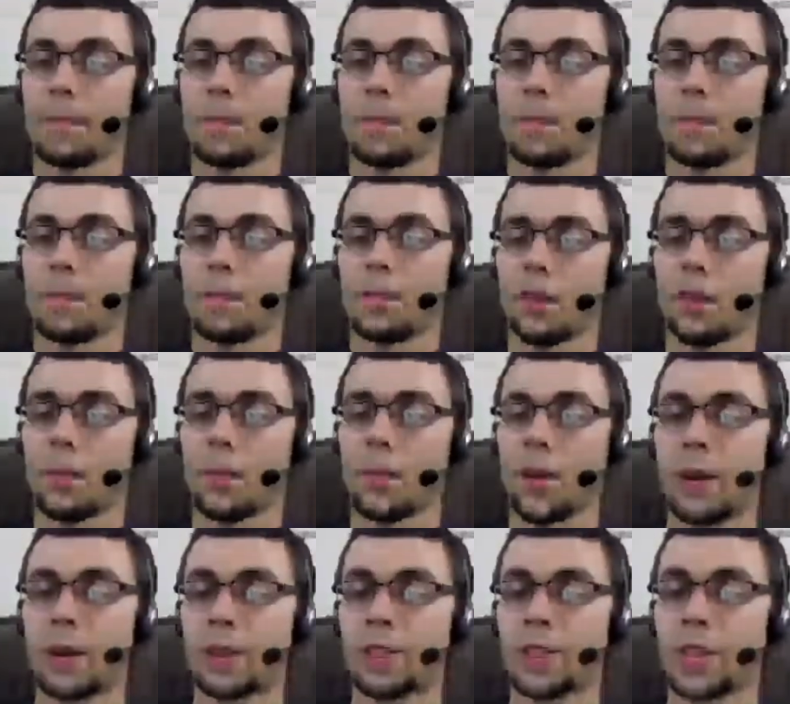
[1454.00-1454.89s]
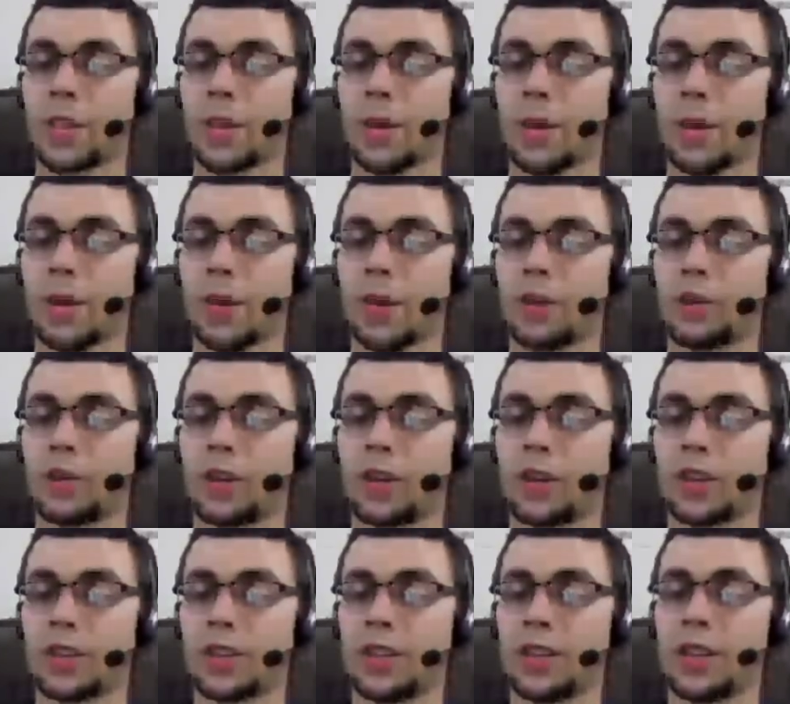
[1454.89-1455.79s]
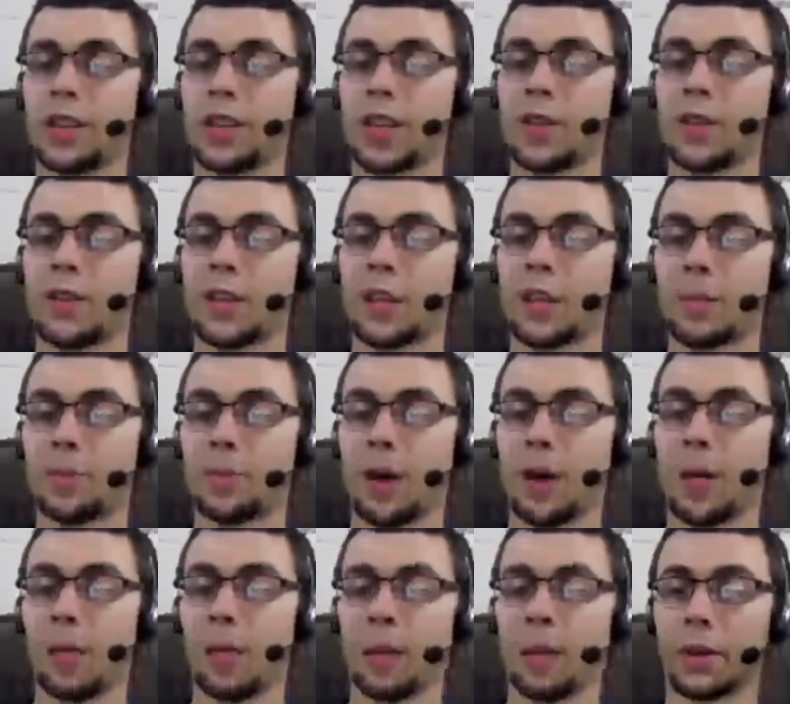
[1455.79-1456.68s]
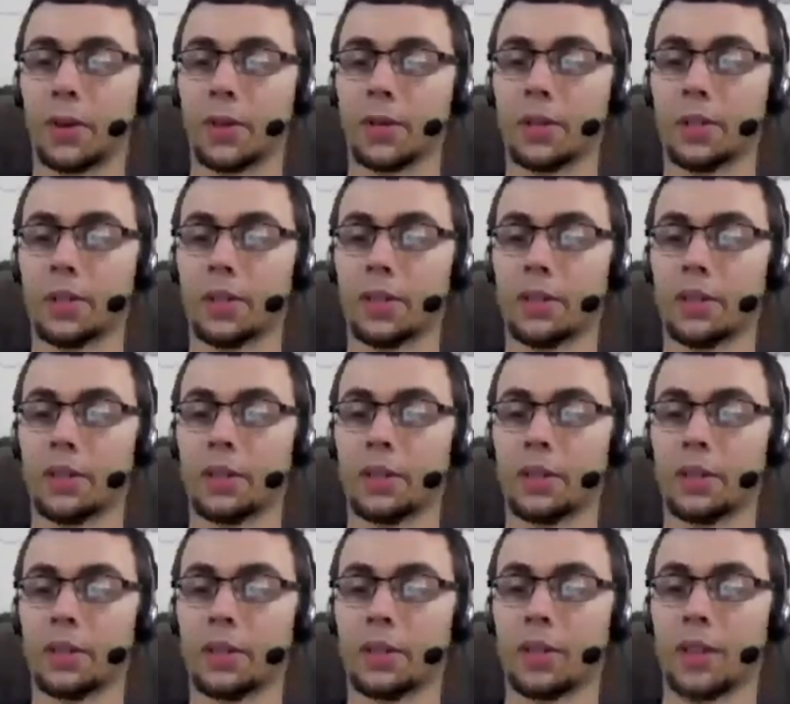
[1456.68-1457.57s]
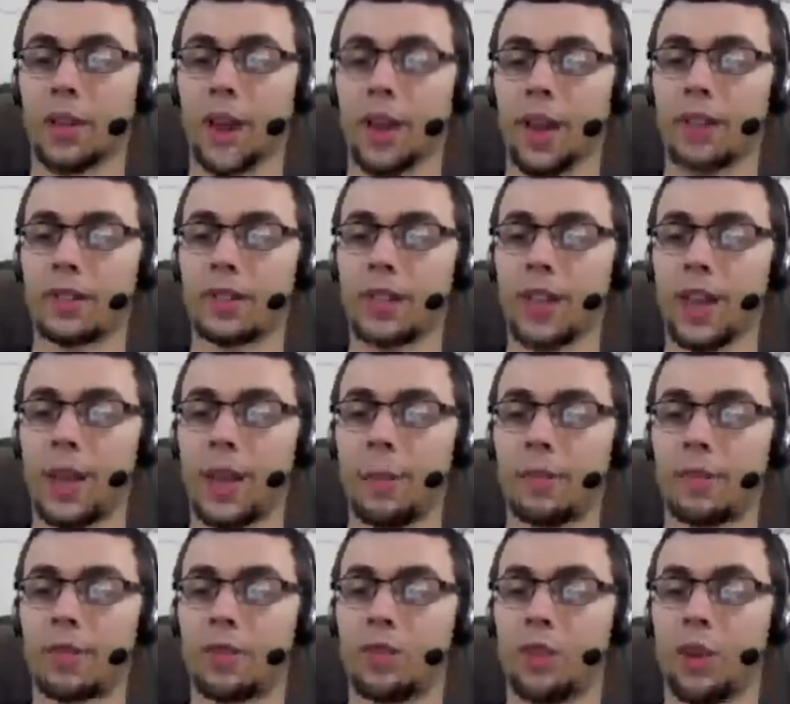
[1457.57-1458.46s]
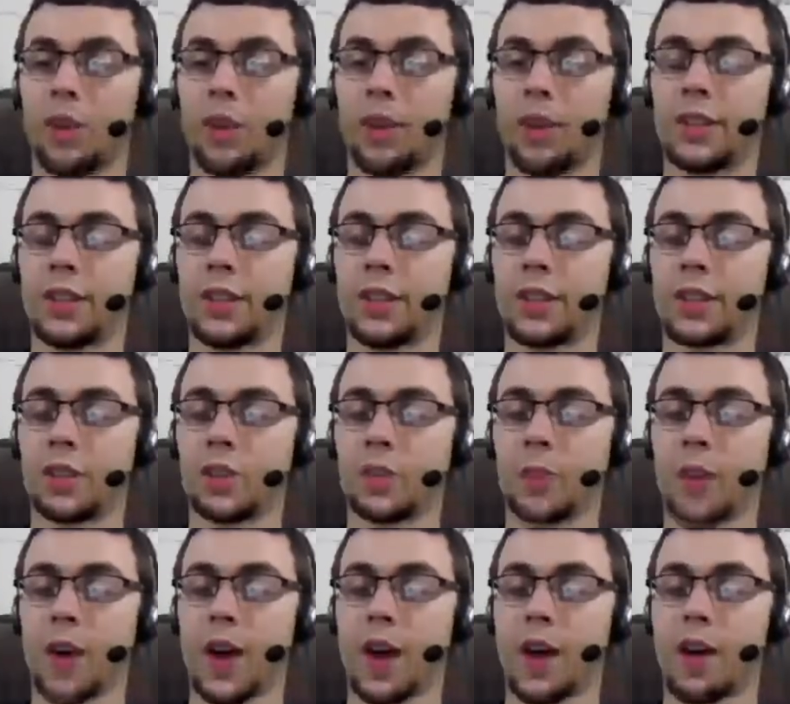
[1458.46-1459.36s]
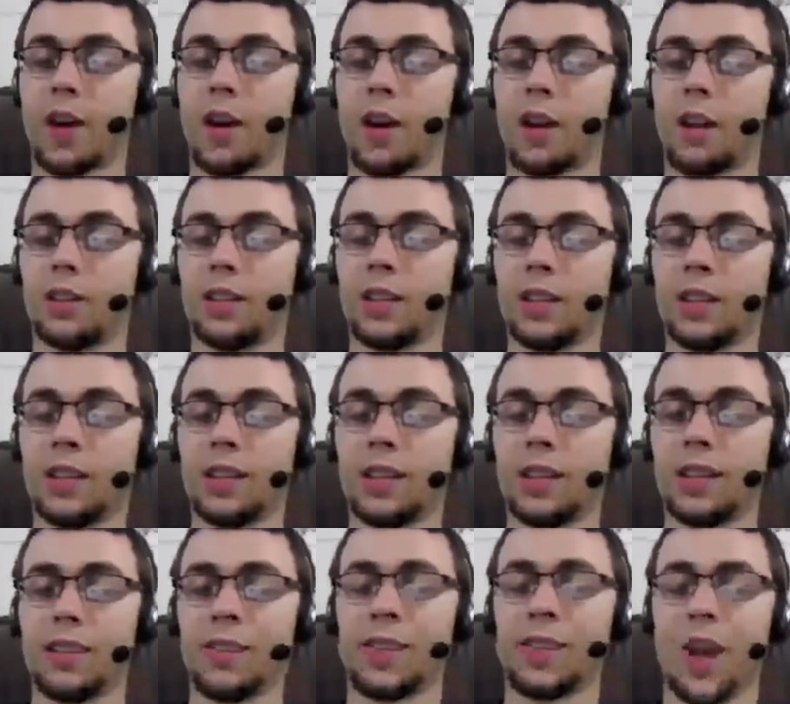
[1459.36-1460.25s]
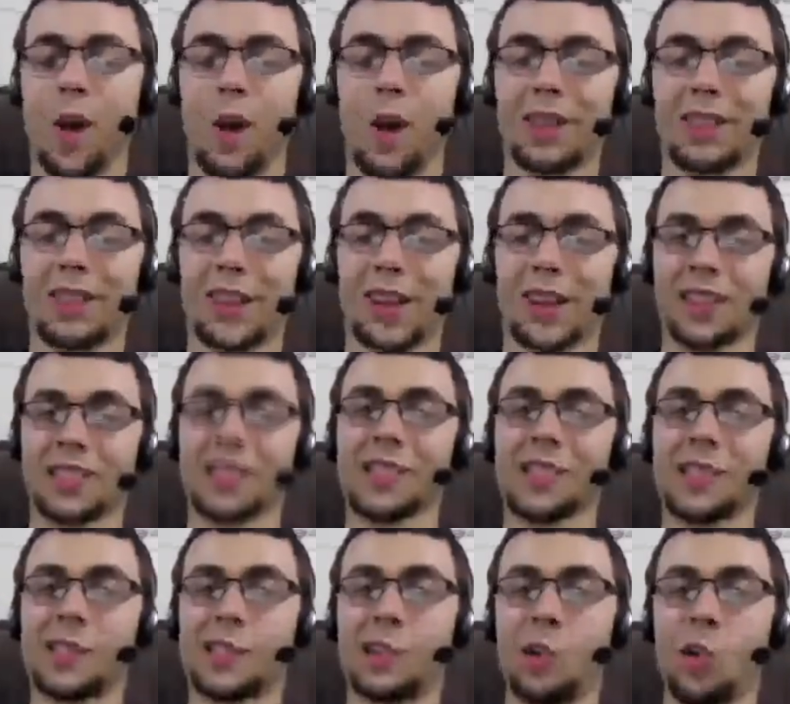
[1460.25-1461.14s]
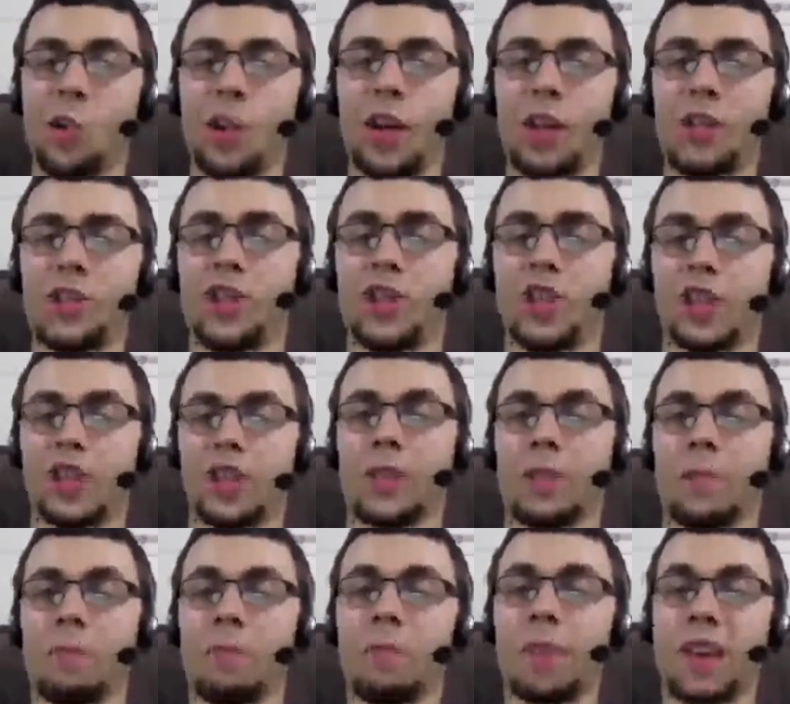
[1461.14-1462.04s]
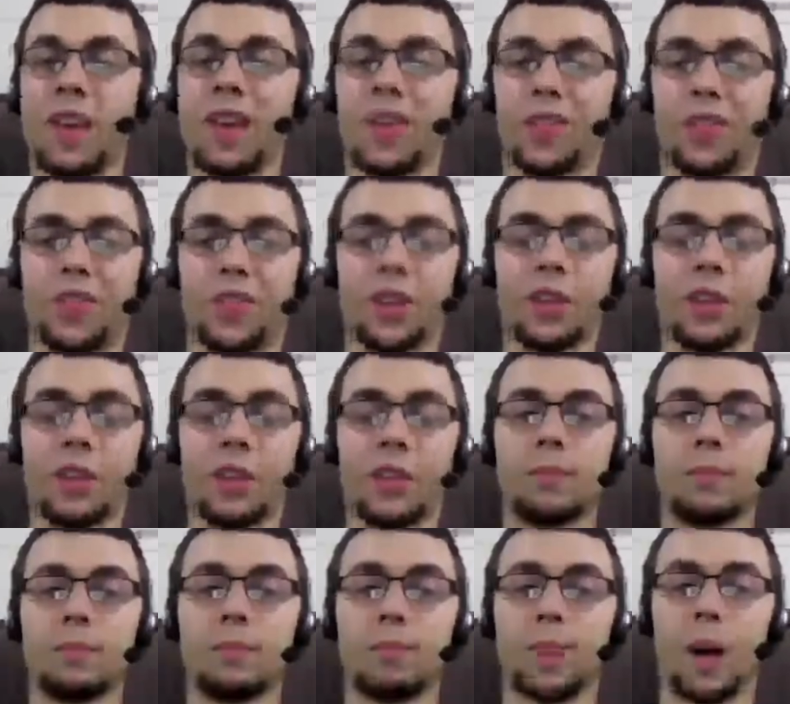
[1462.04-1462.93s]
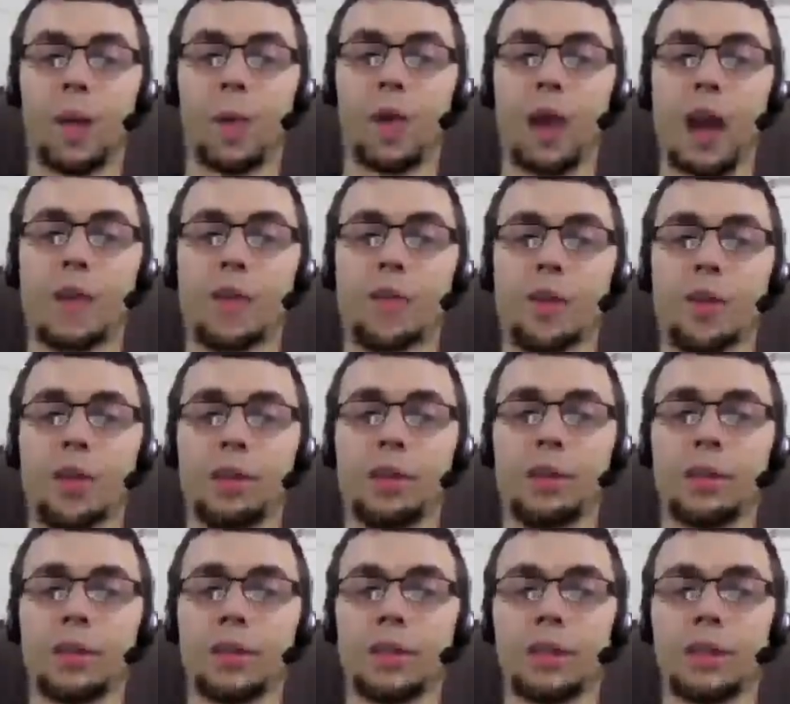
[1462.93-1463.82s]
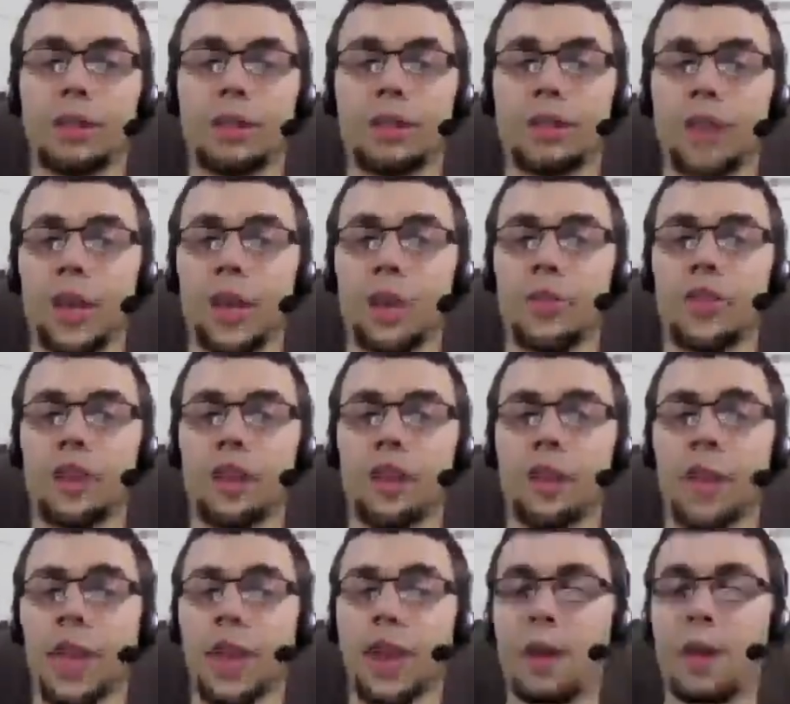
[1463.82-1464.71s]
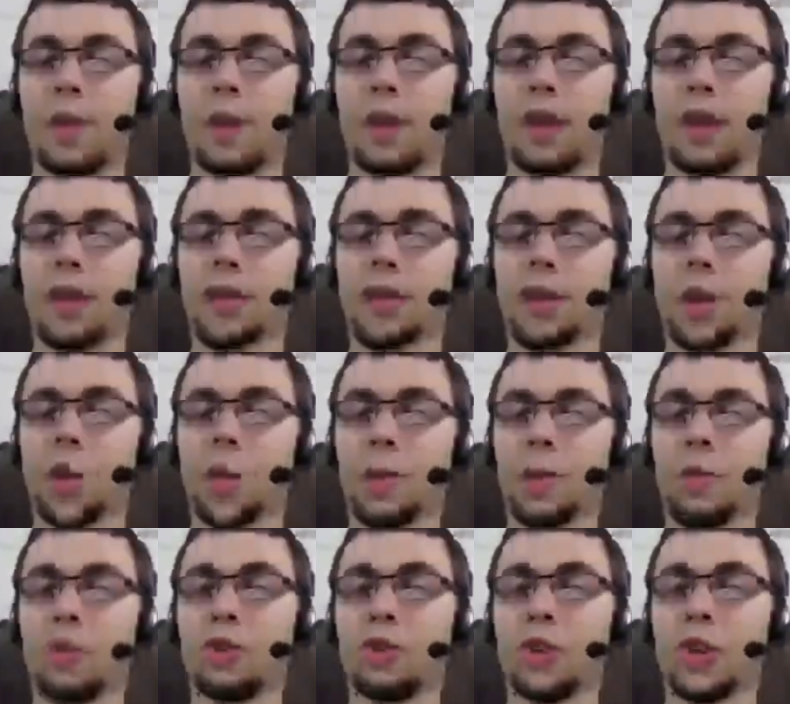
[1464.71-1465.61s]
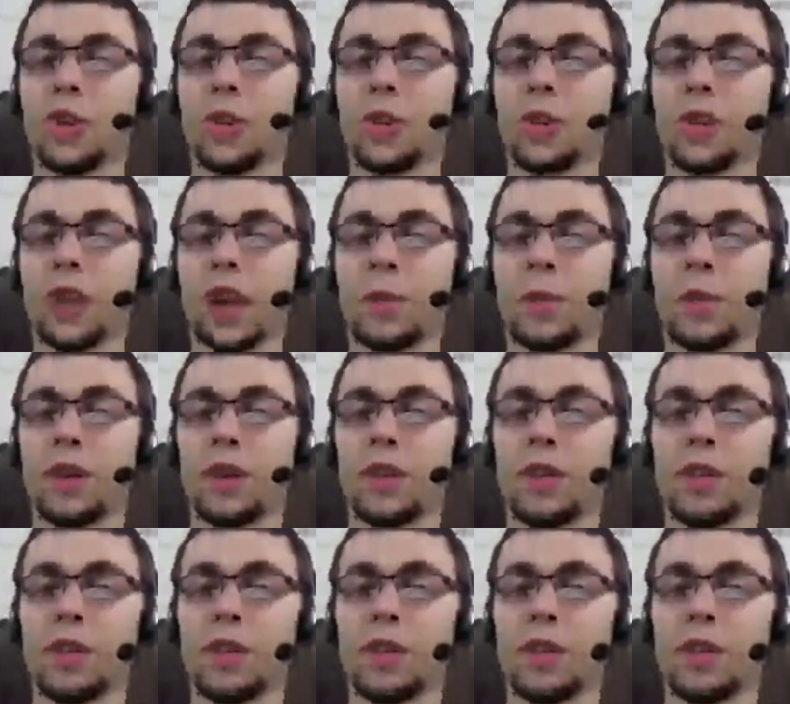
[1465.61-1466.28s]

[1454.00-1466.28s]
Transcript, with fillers: What if made her say that whenever she gets a skill level up? Probably. I'd stay, but school exists, so bye, y'all. No, it doesn't. School is just a myth. But whatever. Thank you for coming anyway. Hope you enjoyed your time here.